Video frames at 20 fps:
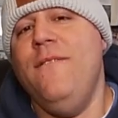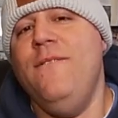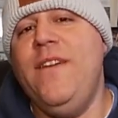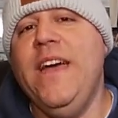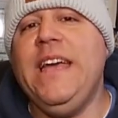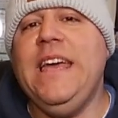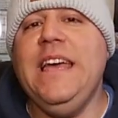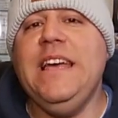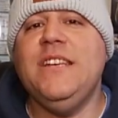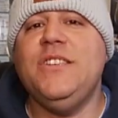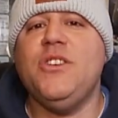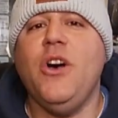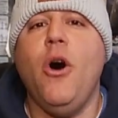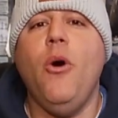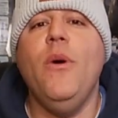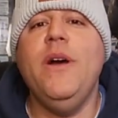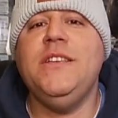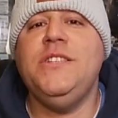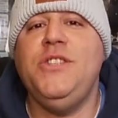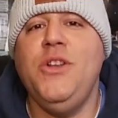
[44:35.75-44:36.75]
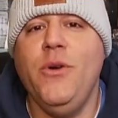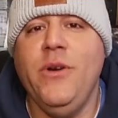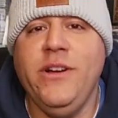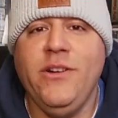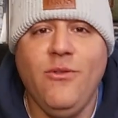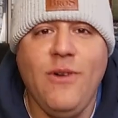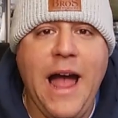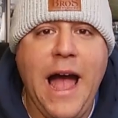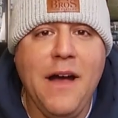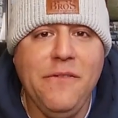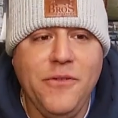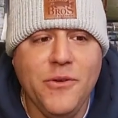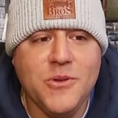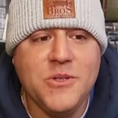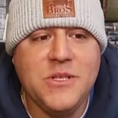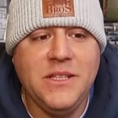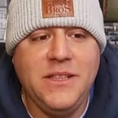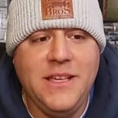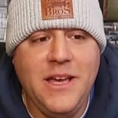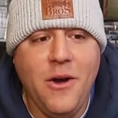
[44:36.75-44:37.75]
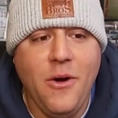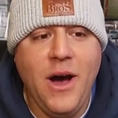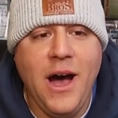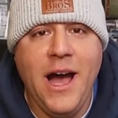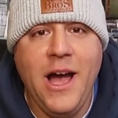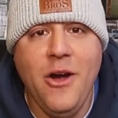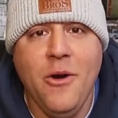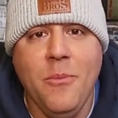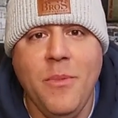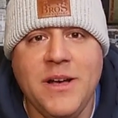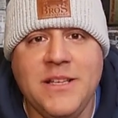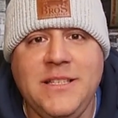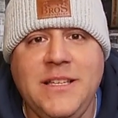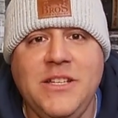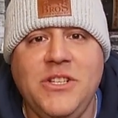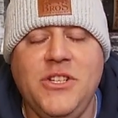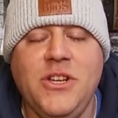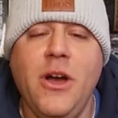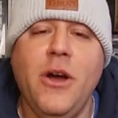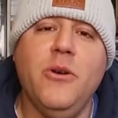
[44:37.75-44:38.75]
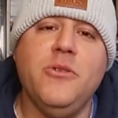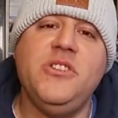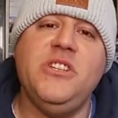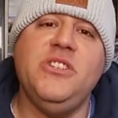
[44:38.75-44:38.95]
Vicky is always doing raffles at the Ohio Musky Show.